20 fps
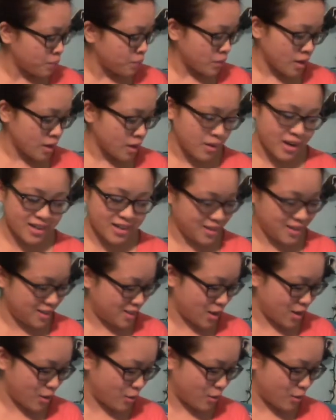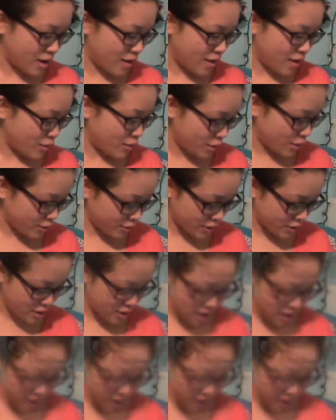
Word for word: but I don't ever use that.